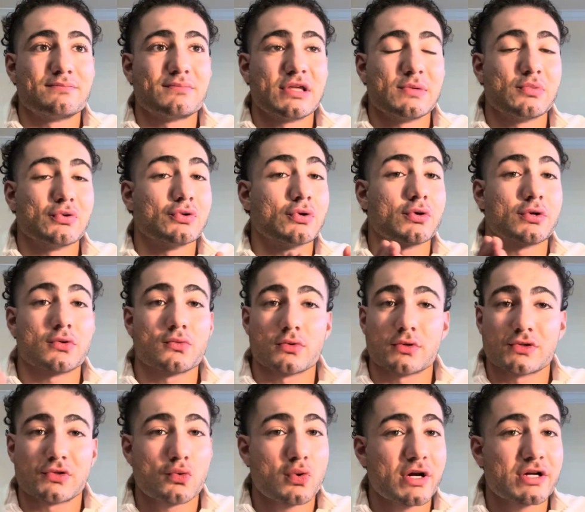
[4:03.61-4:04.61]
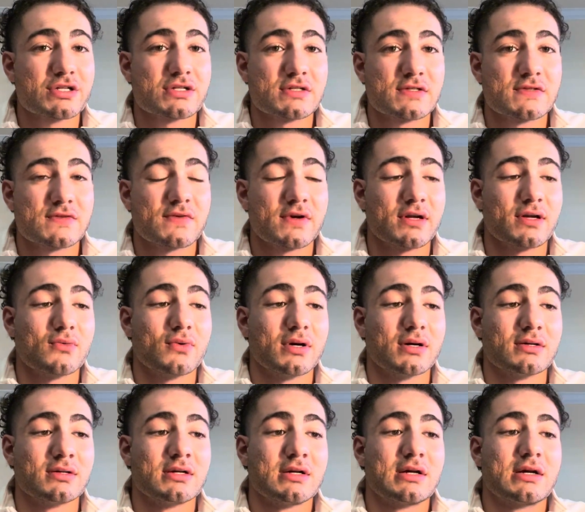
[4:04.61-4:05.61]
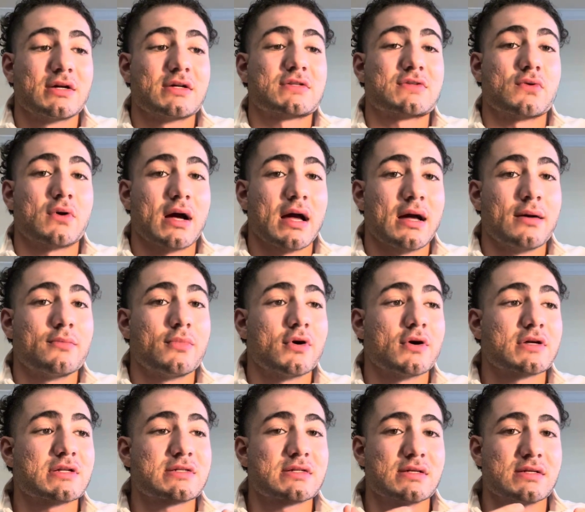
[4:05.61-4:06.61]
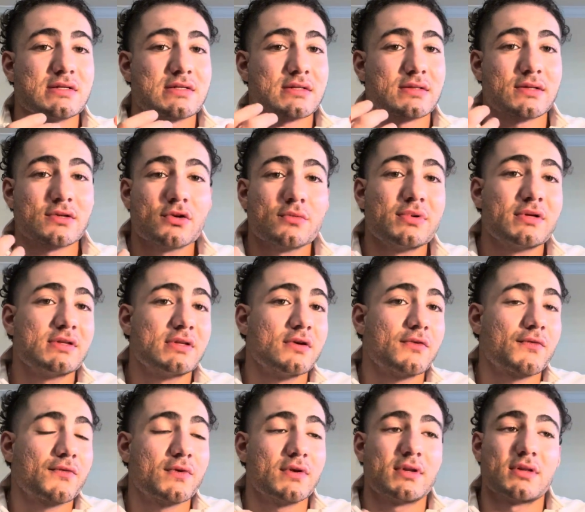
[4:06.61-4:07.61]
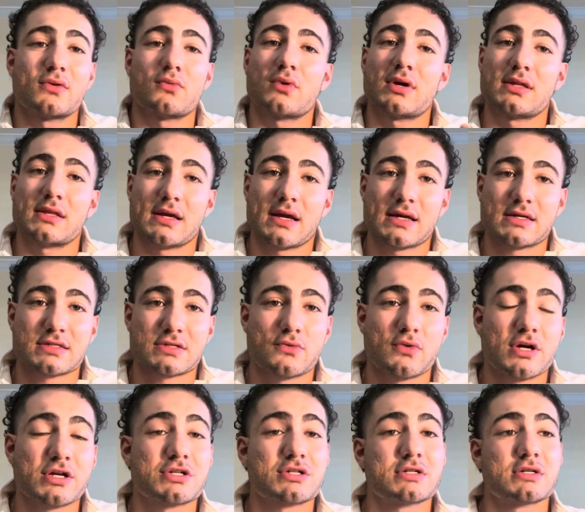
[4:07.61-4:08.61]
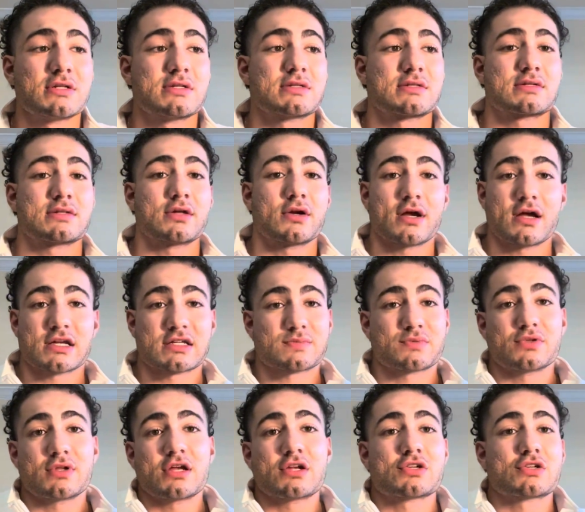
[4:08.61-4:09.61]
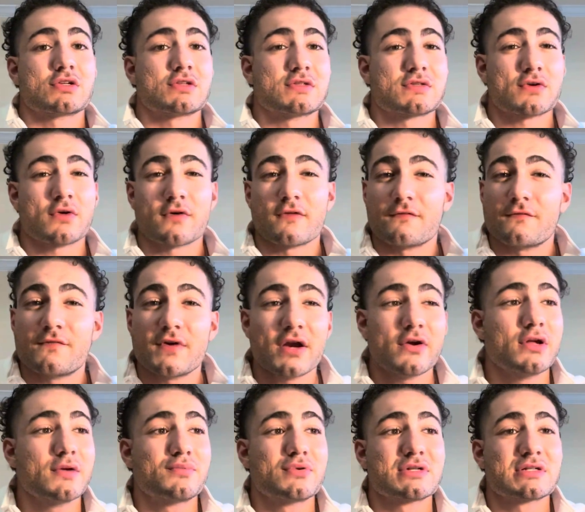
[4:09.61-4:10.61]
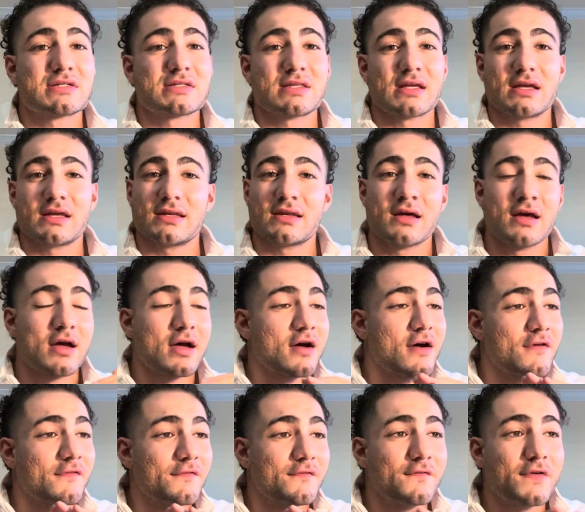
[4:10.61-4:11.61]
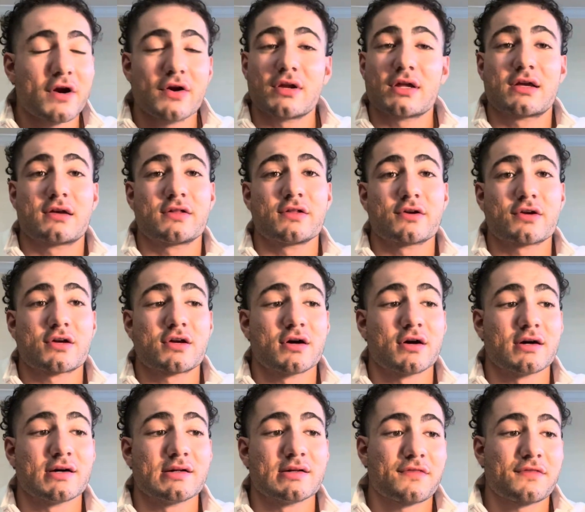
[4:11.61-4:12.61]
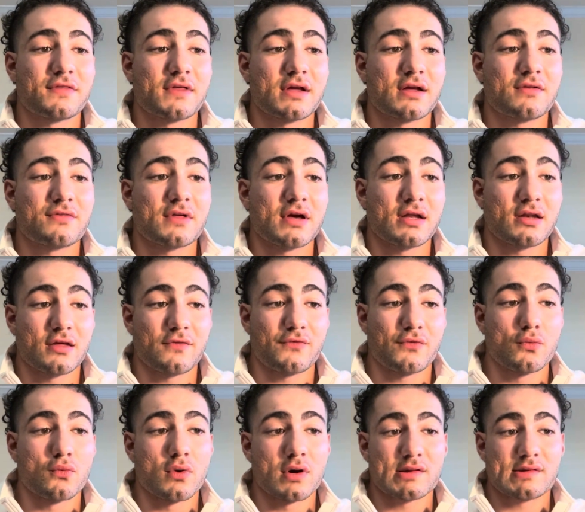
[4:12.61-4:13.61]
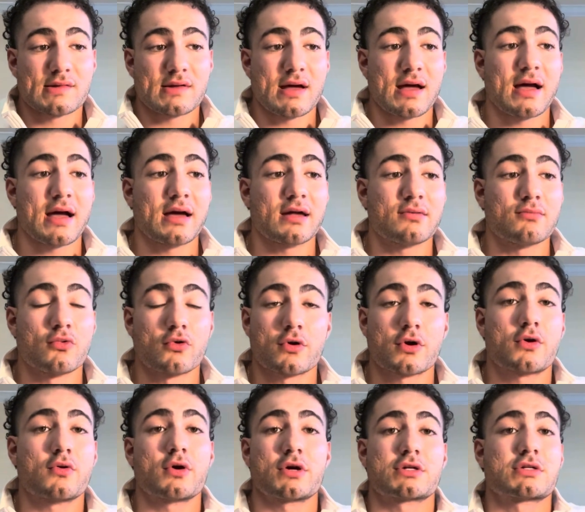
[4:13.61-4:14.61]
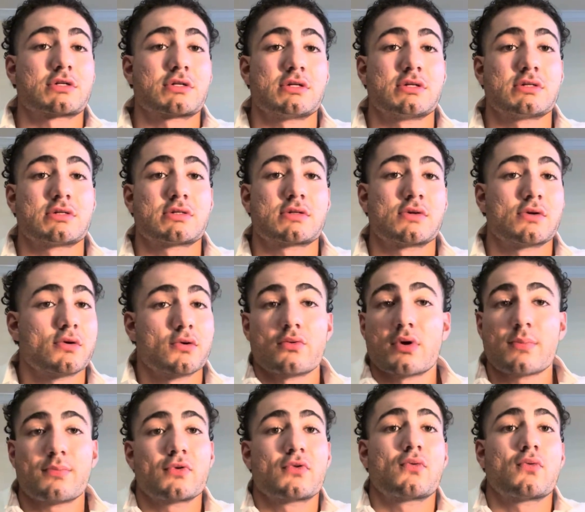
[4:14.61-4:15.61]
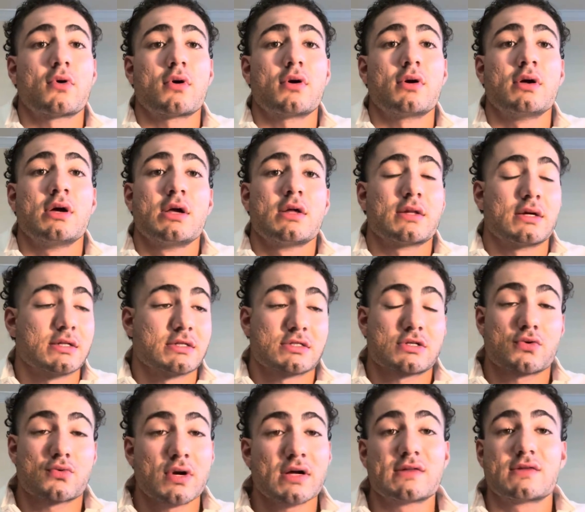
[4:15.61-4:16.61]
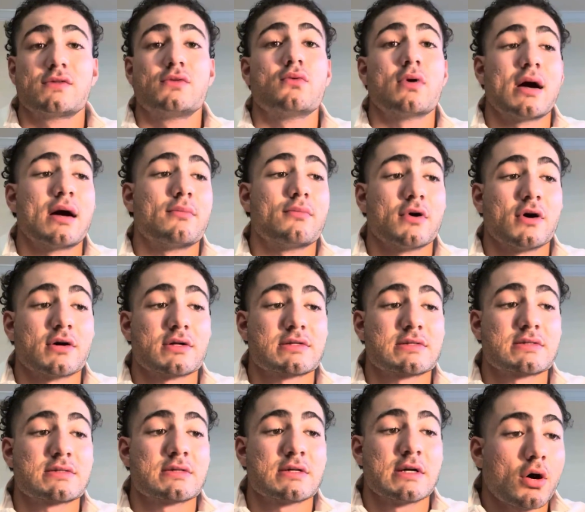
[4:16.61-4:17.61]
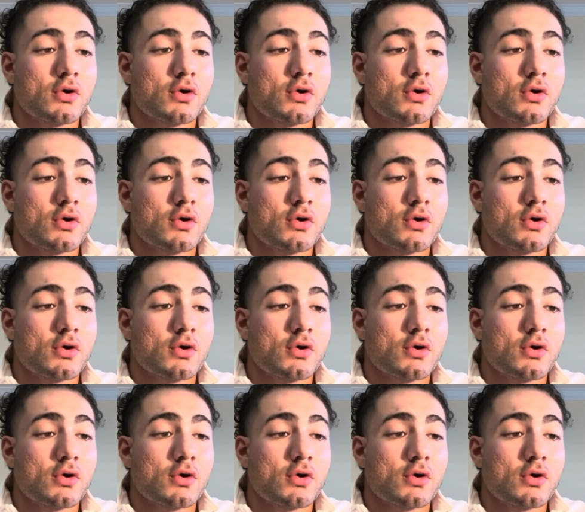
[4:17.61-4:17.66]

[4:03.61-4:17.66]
People know UWorld questions very well. So Amboss is a little bit different in the way they ask questions. Their explanations are very pristine, very clear cut. think that if you want to add more questions to your repertoire, that it's great to do Amboss.